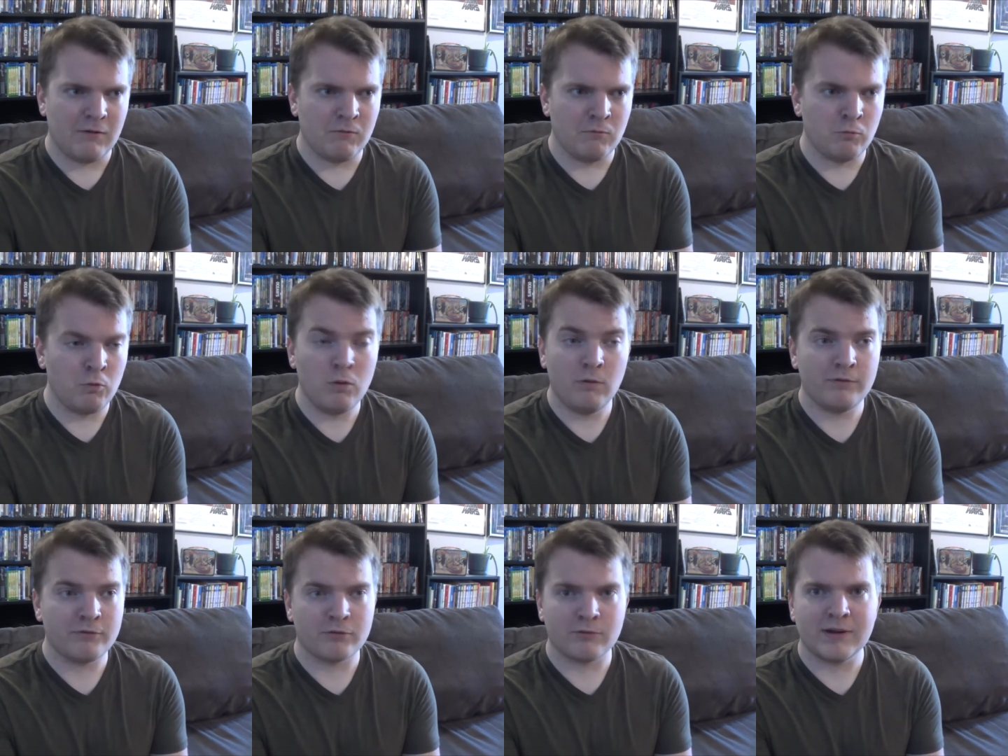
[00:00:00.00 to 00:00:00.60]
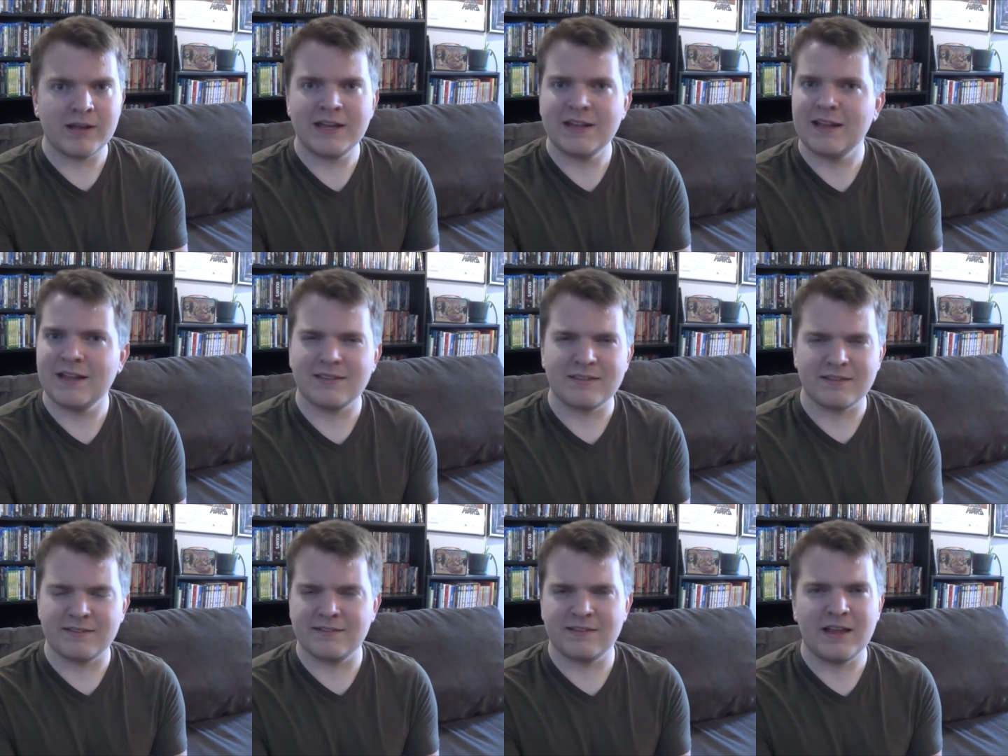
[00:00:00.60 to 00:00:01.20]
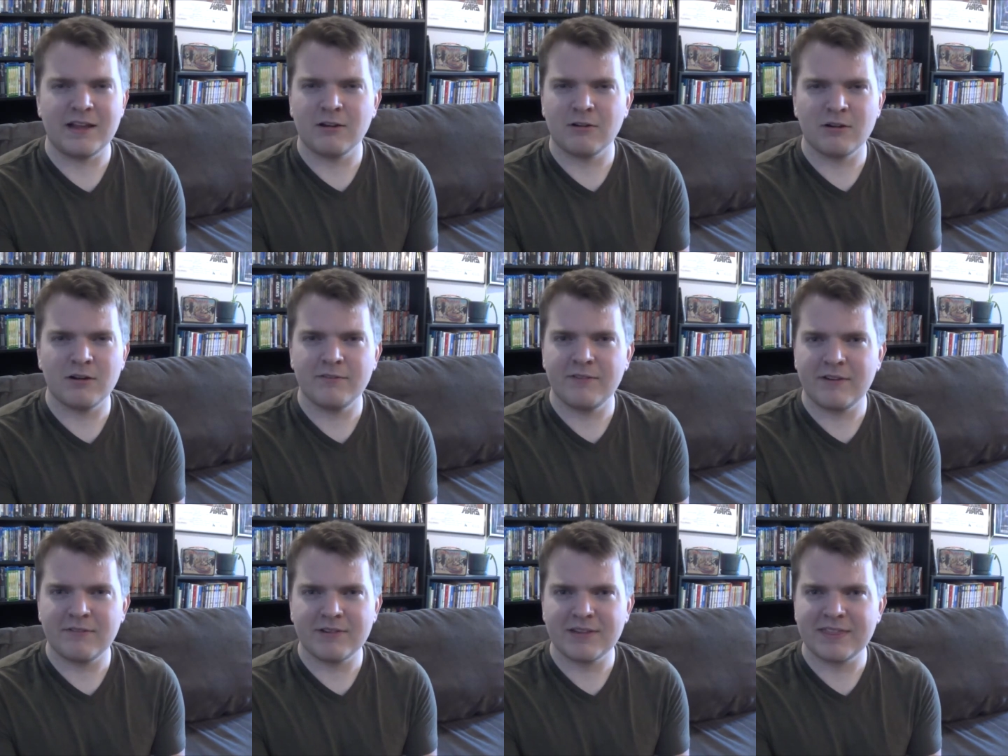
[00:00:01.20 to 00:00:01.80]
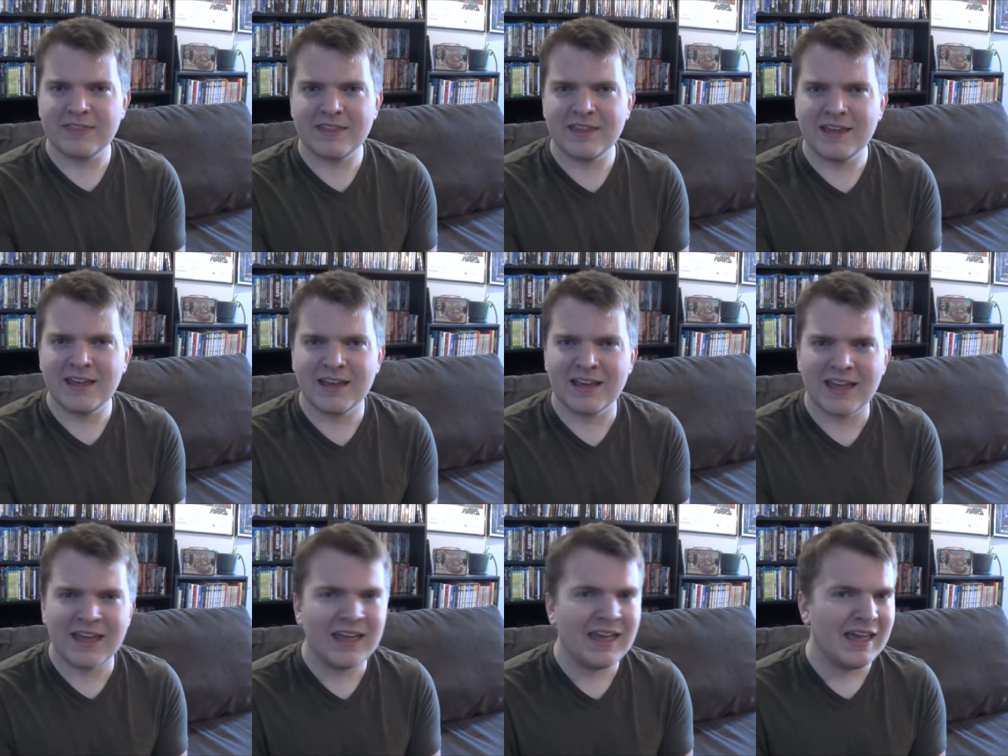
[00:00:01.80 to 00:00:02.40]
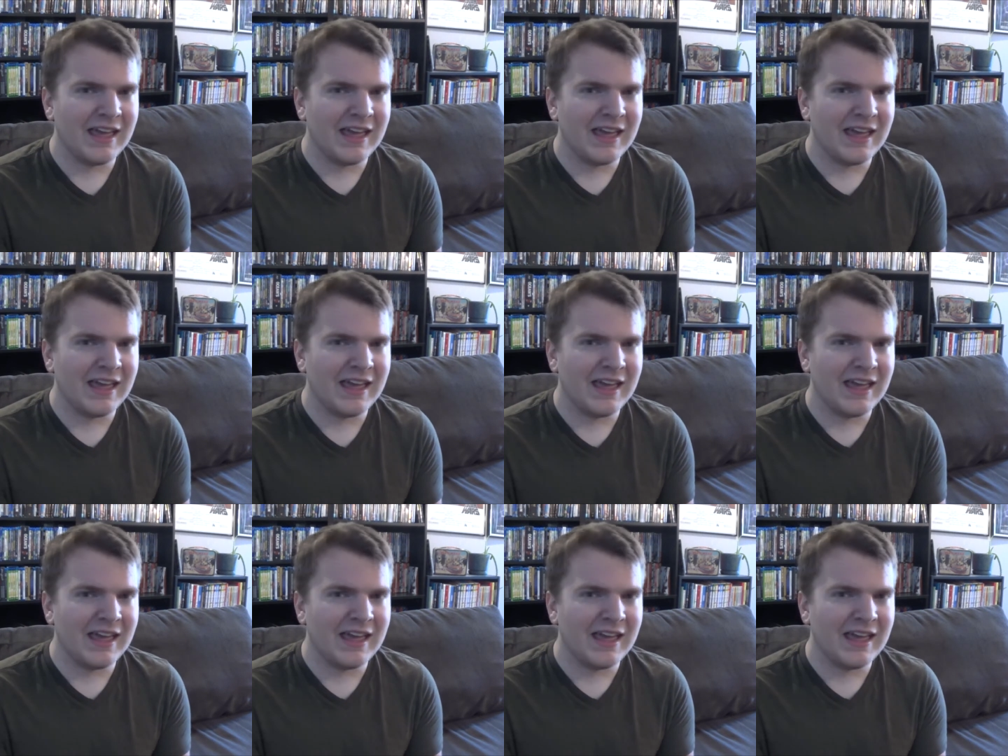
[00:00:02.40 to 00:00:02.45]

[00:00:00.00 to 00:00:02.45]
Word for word: Wolverine at the center of everything.